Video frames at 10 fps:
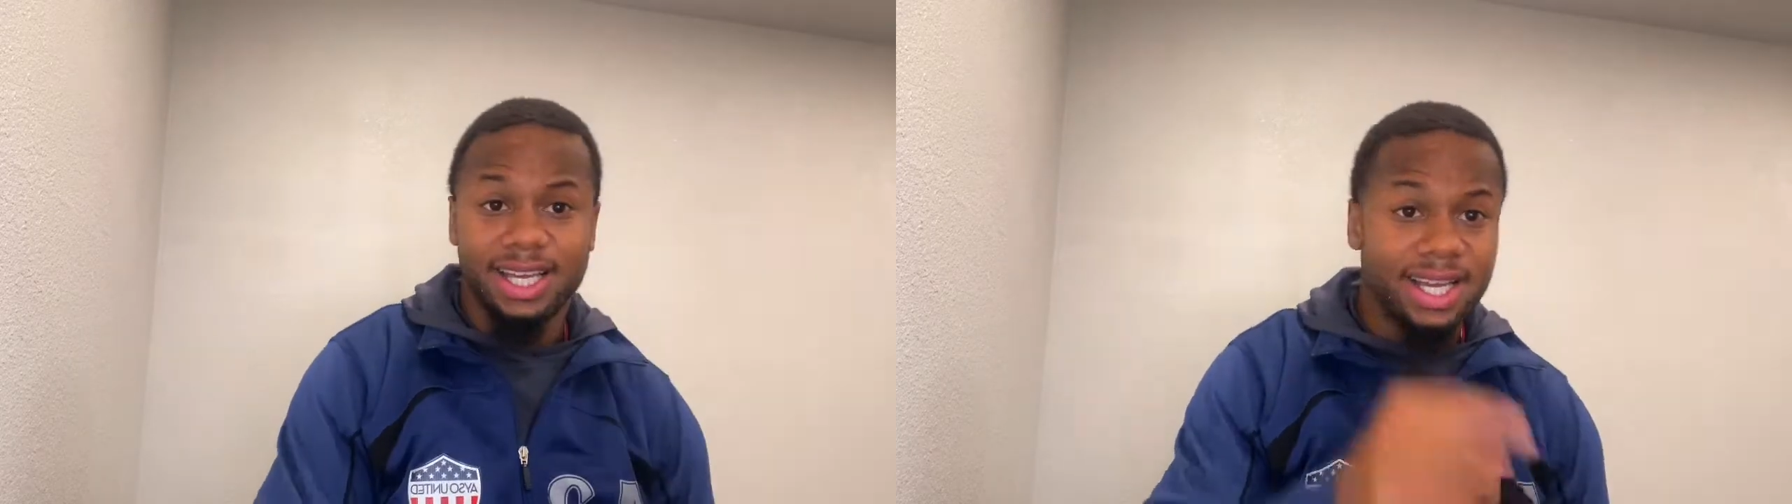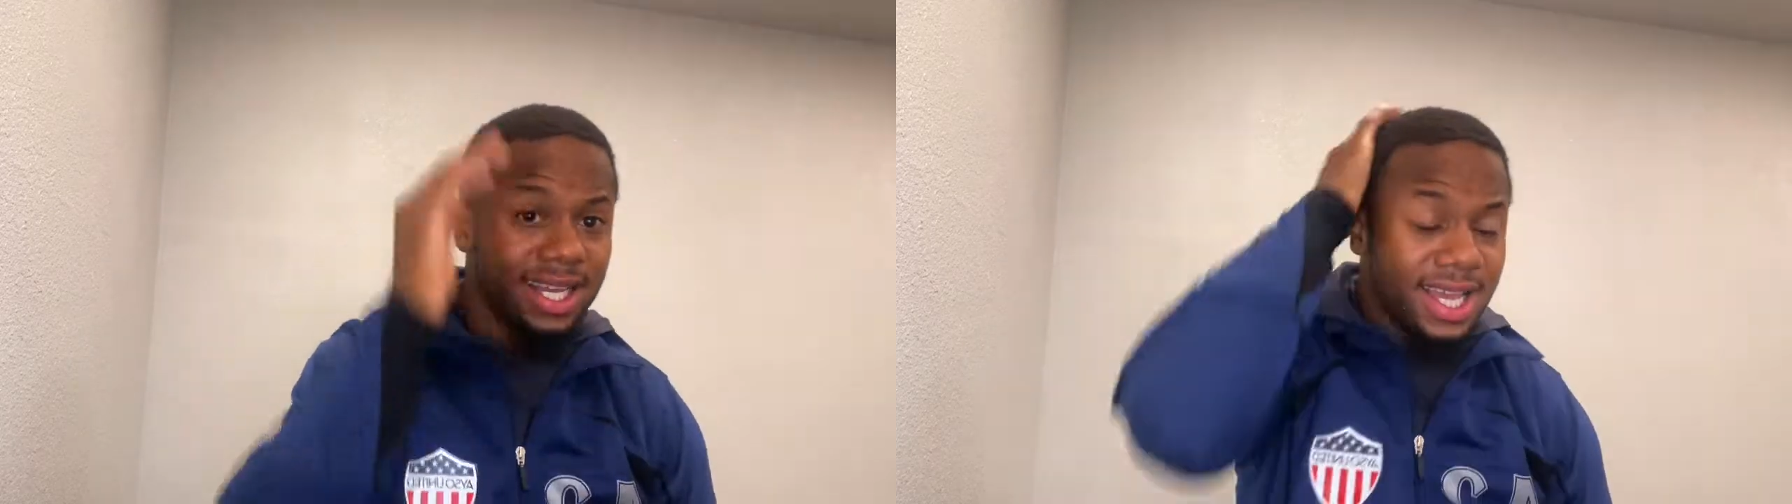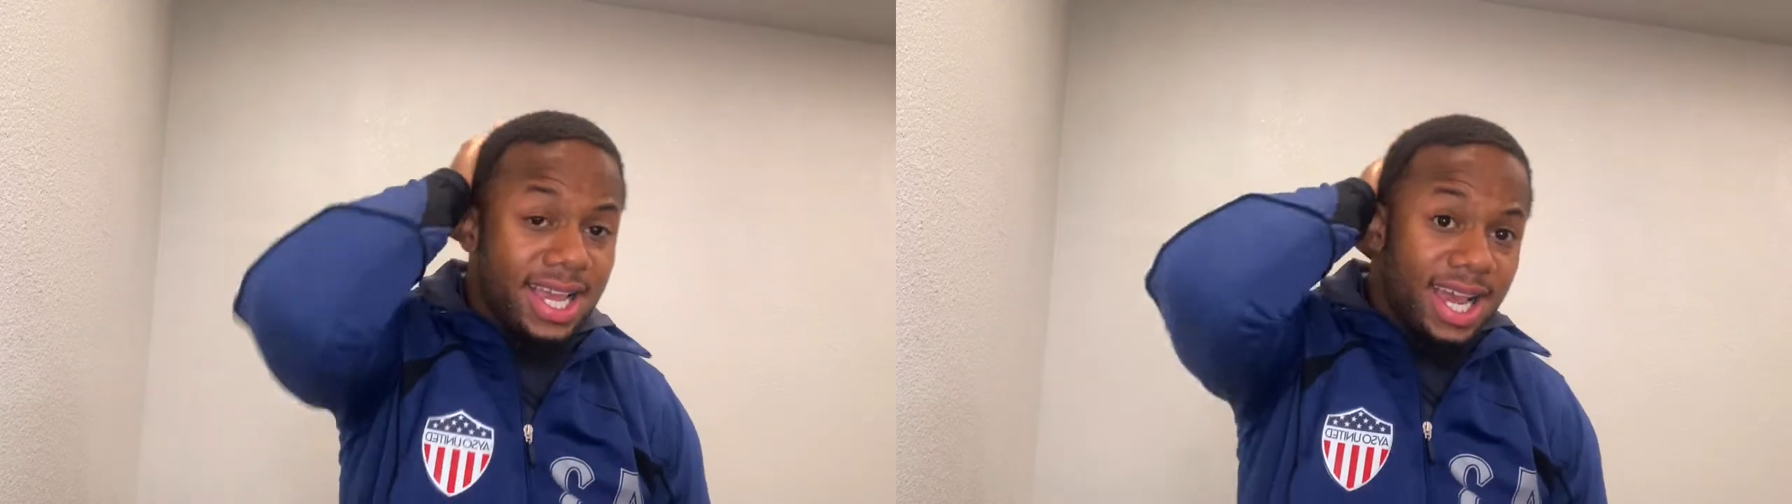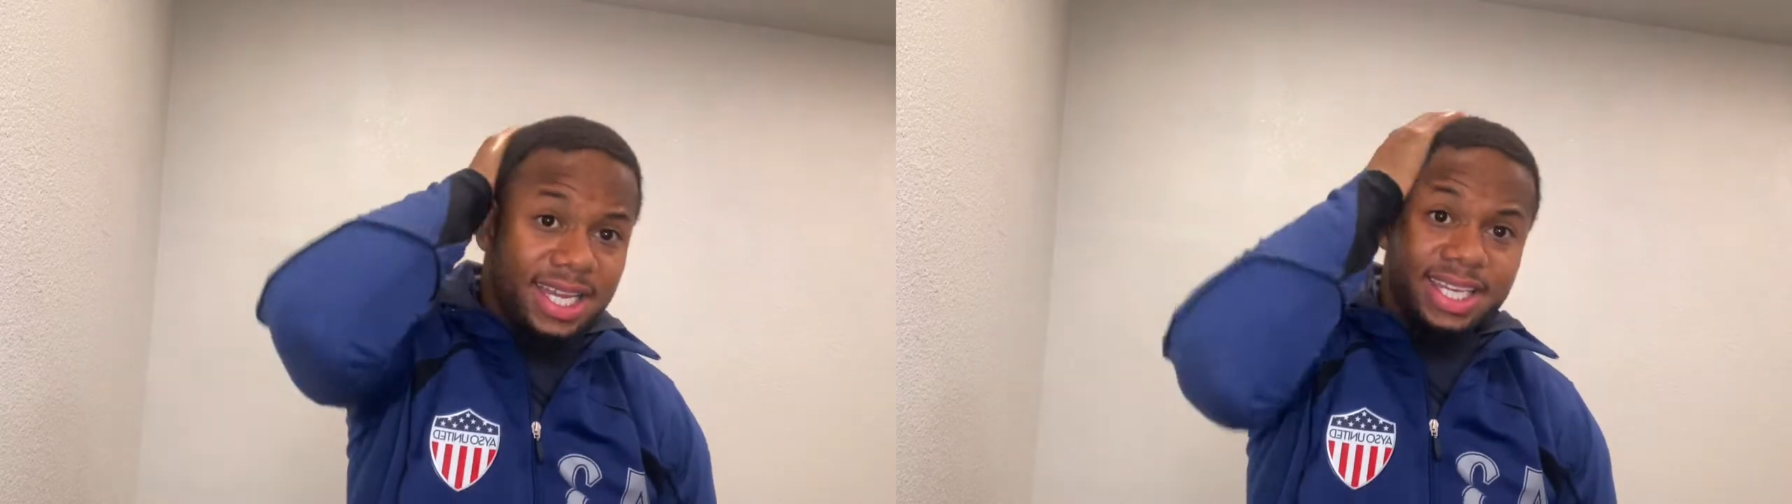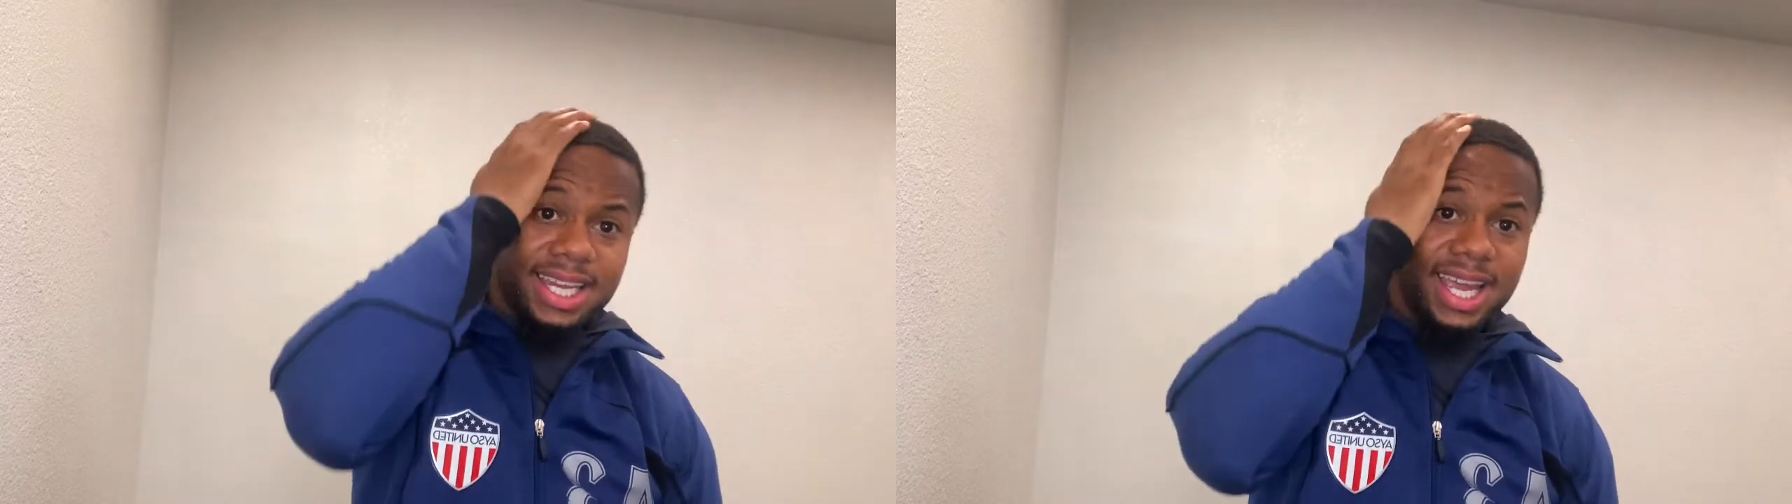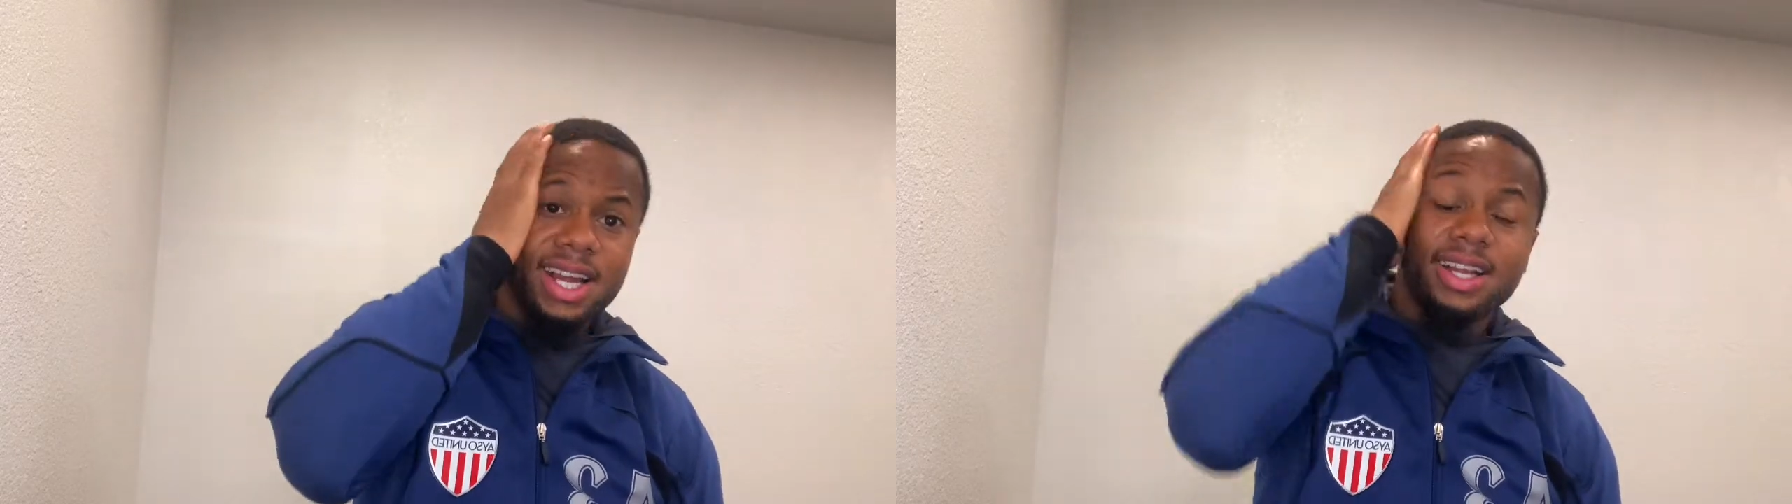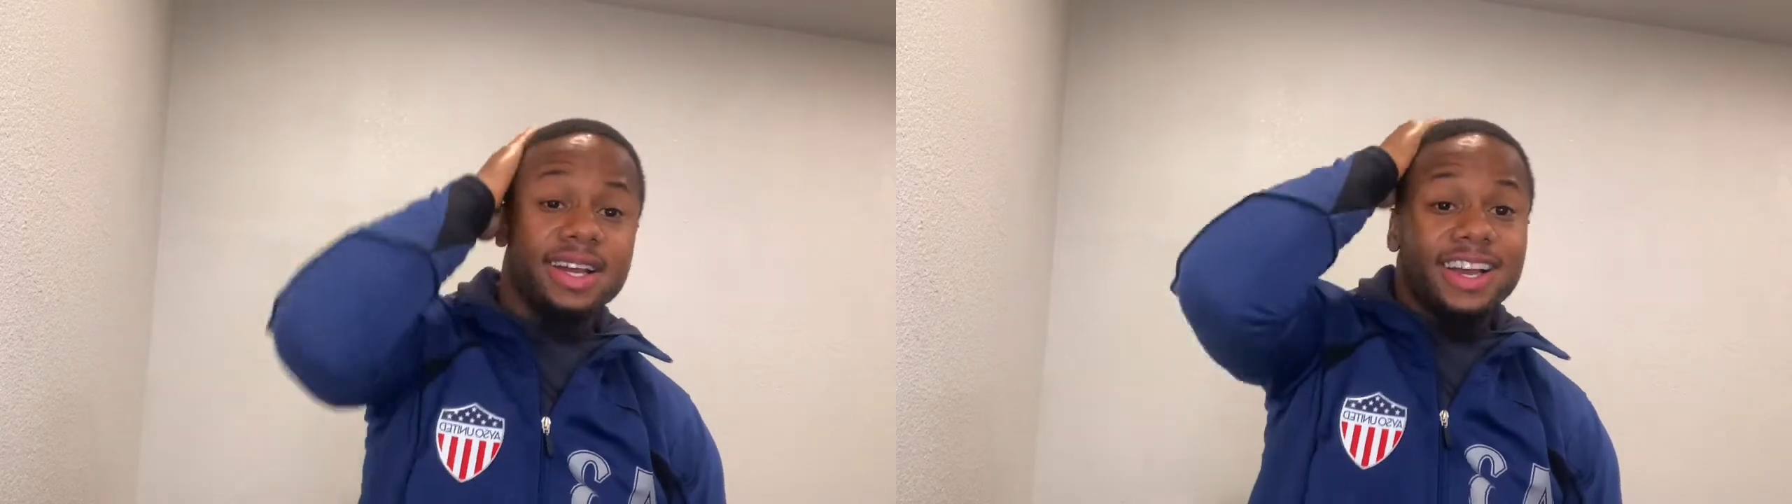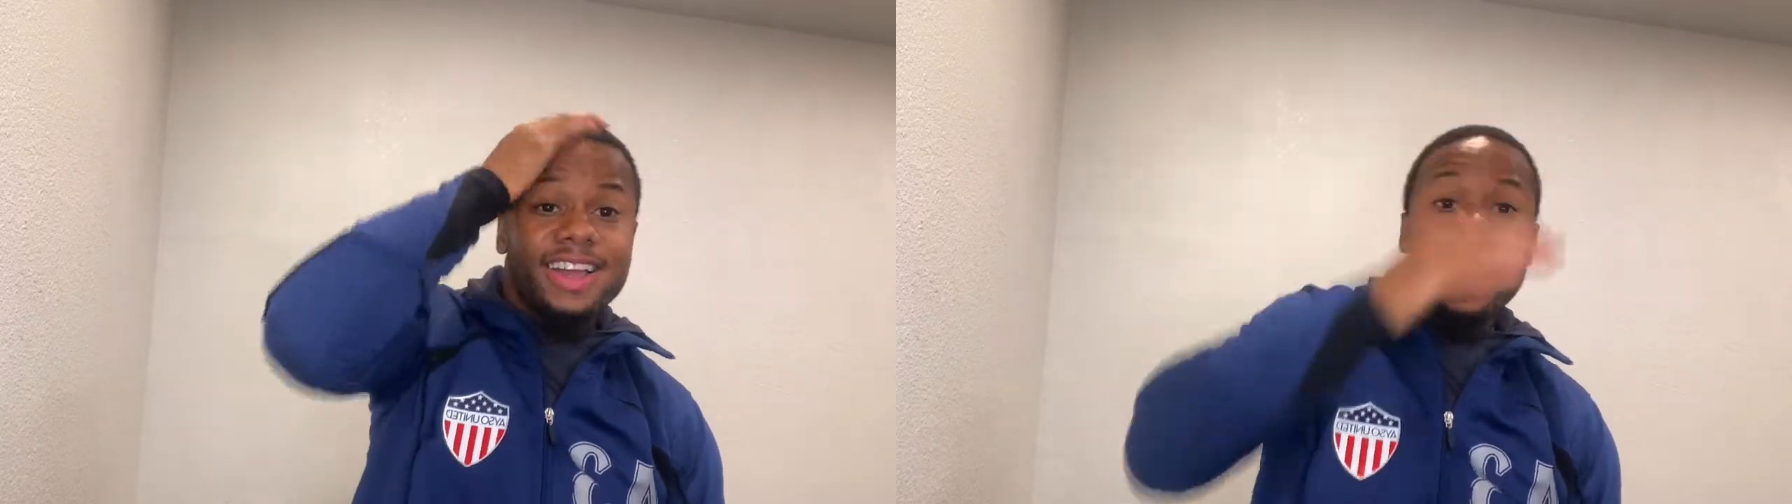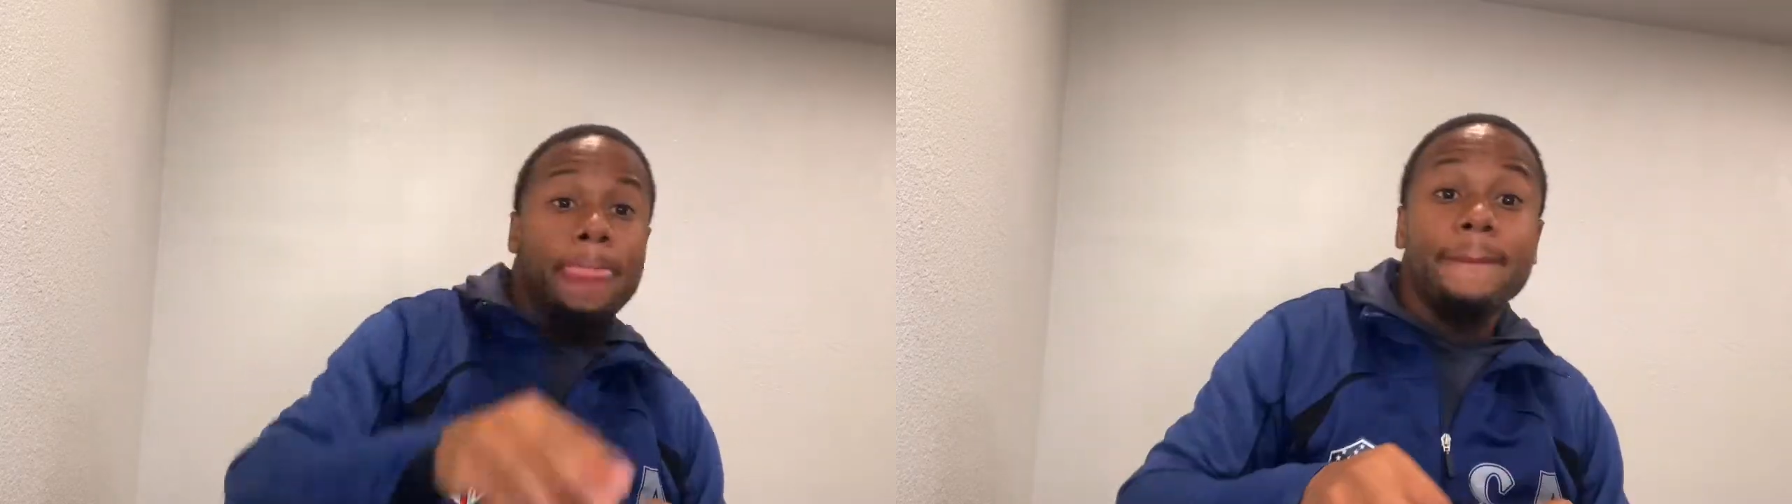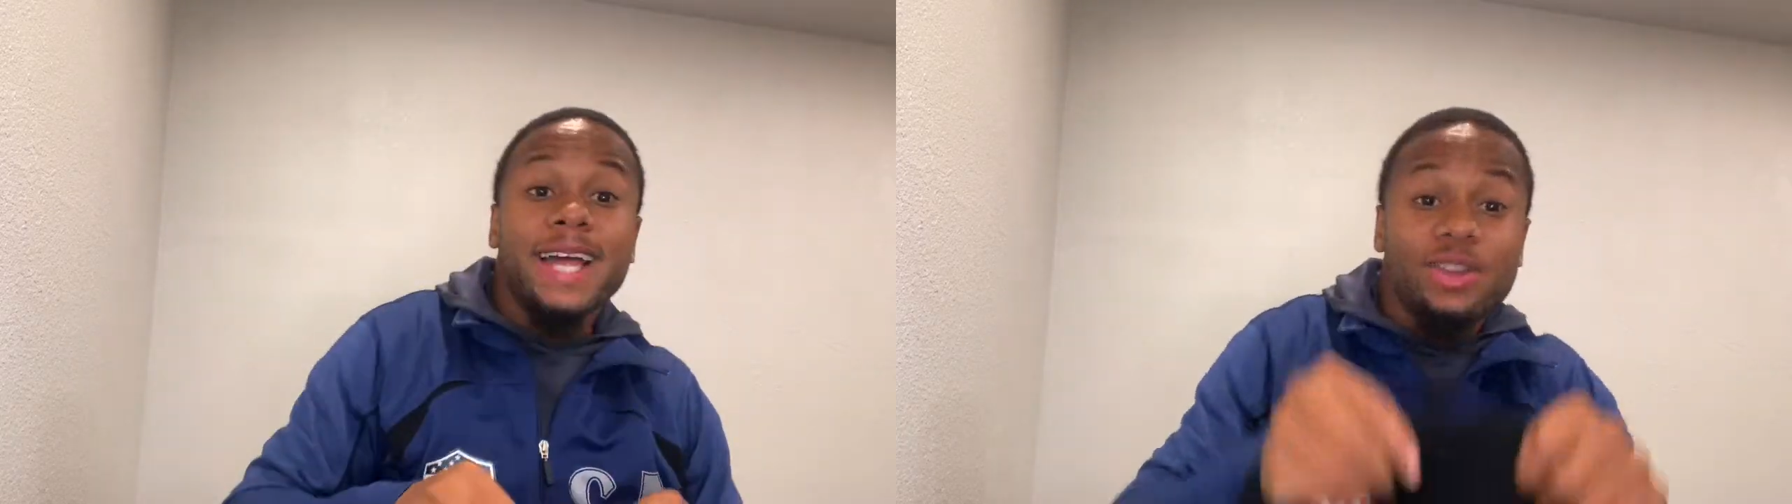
I, I need a haircut. I